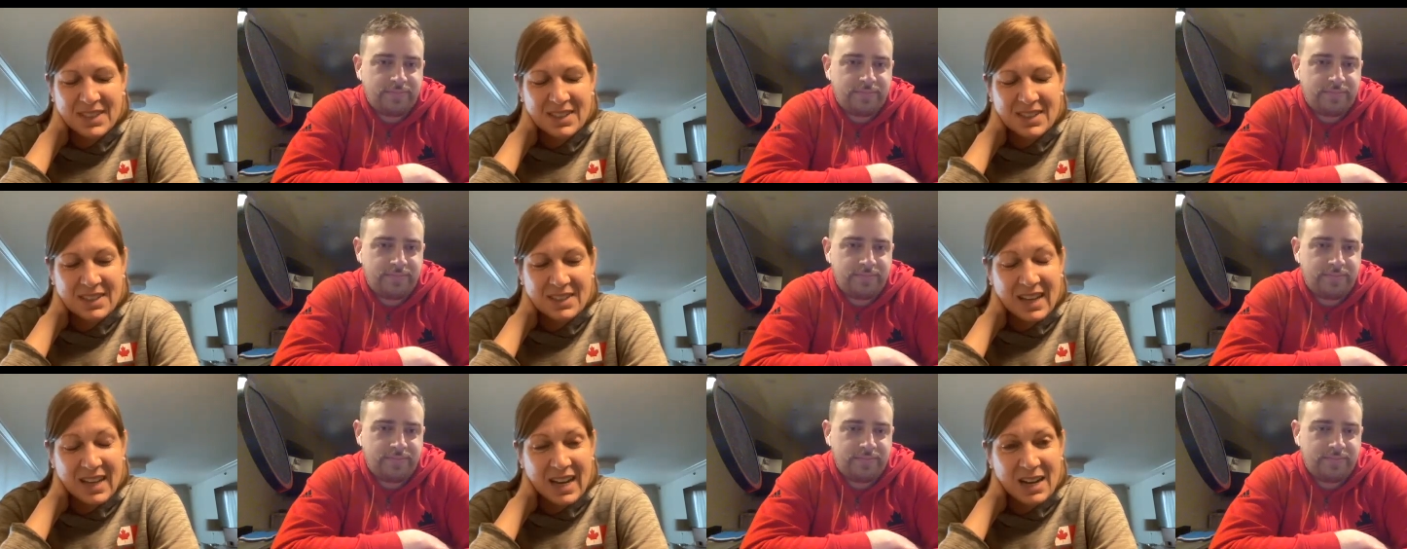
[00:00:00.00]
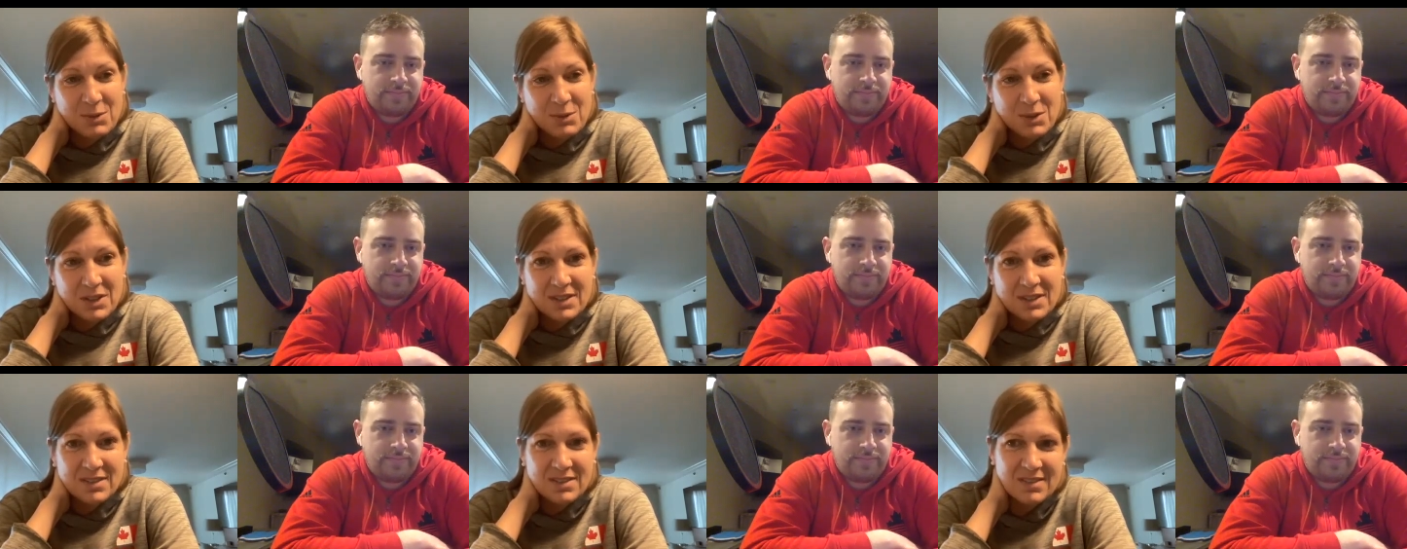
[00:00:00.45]
Speaker 1: yeah
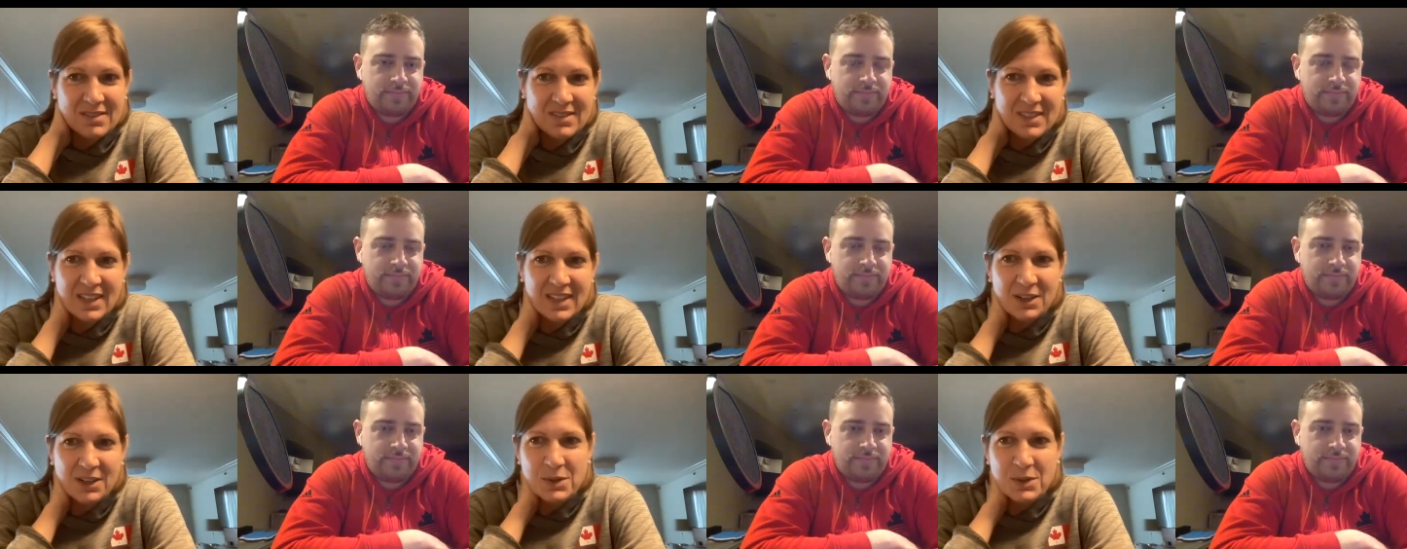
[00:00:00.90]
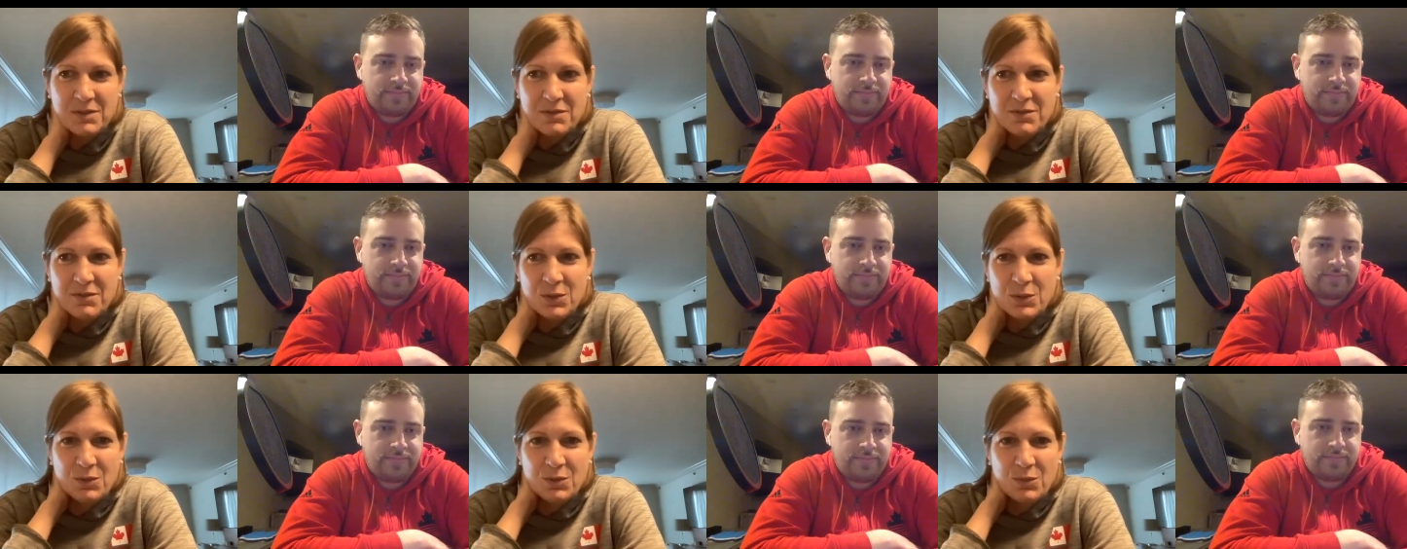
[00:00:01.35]
we're you know
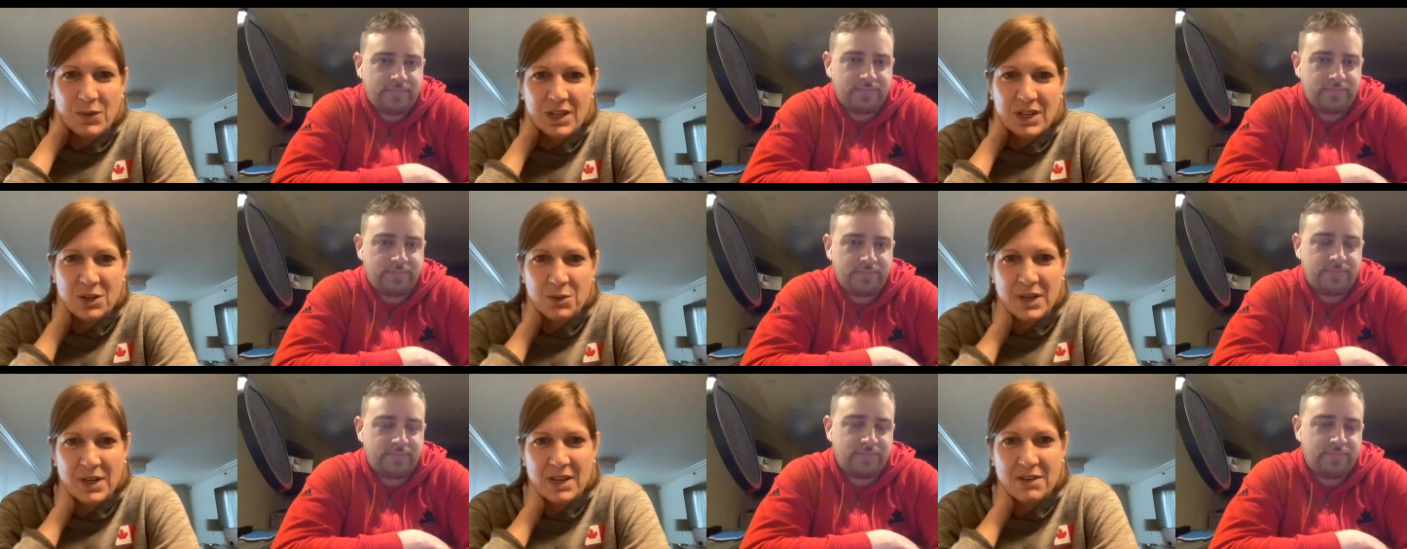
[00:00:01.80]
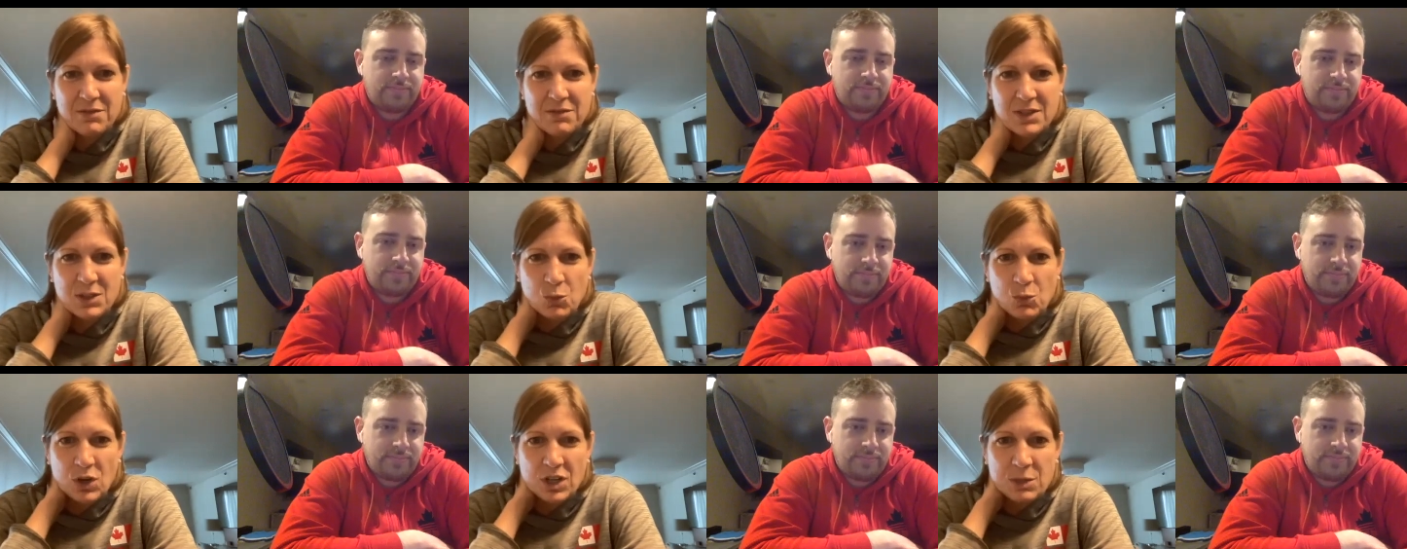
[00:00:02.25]
we've we know we have
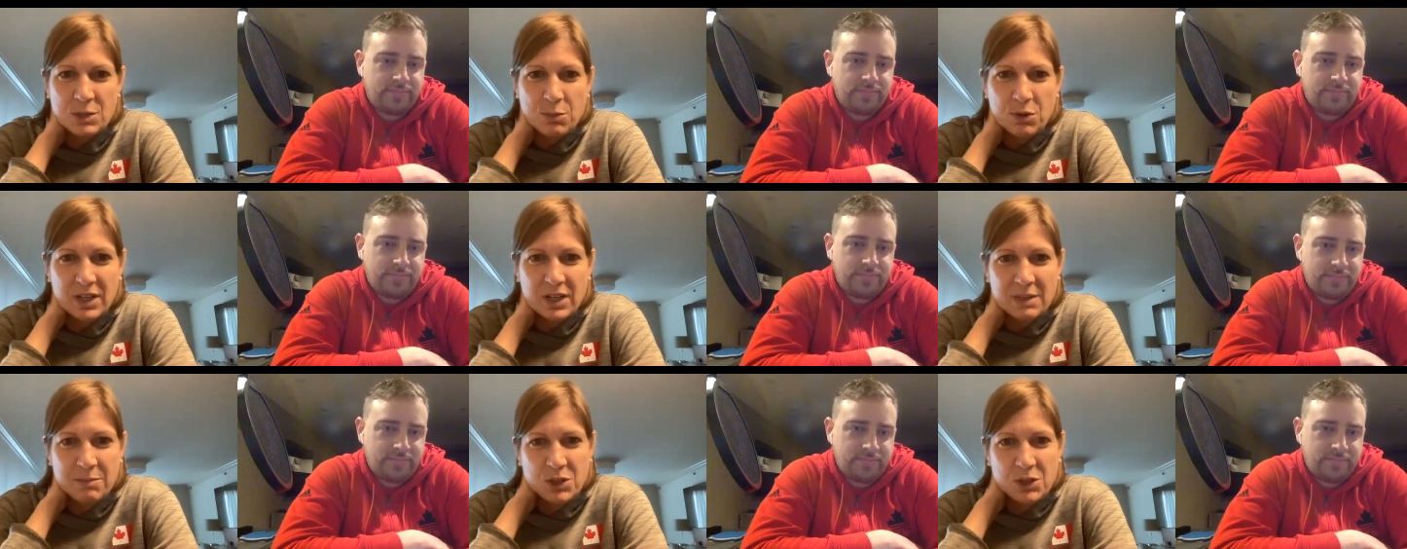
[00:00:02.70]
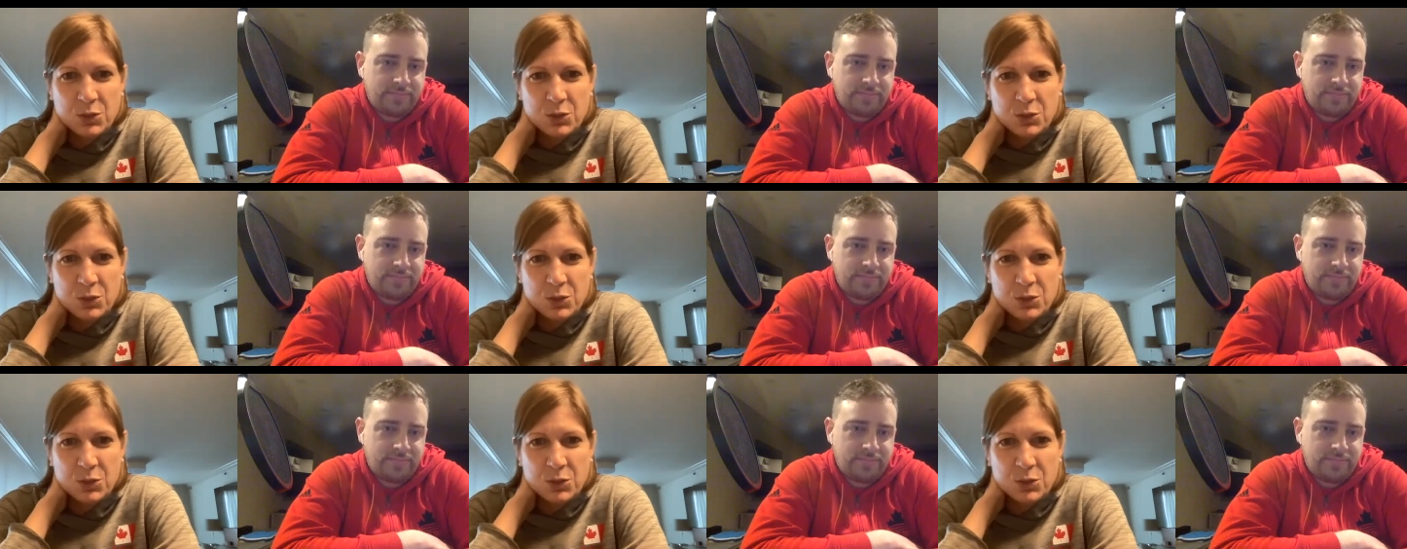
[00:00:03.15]
some work to put in